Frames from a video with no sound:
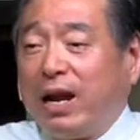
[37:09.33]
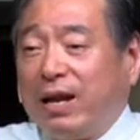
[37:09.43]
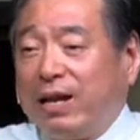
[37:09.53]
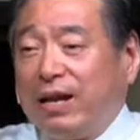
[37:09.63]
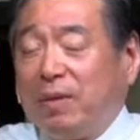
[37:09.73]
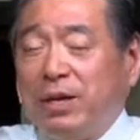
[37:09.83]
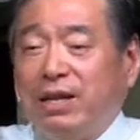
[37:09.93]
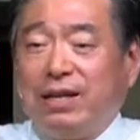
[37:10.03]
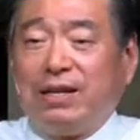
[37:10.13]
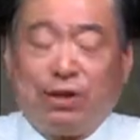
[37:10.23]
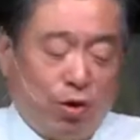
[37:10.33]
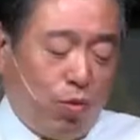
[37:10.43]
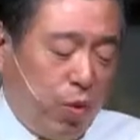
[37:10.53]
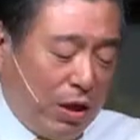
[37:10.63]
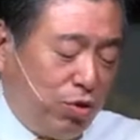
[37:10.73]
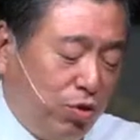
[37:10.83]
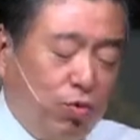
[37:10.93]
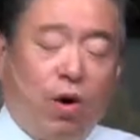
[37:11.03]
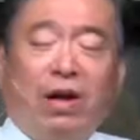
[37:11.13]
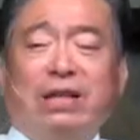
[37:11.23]
I, I mean, you know, what do you
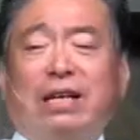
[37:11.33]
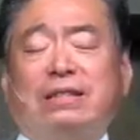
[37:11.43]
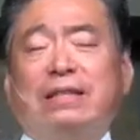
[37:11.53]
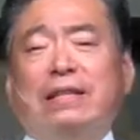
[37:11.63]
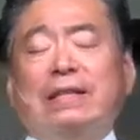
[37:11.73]
want? That's,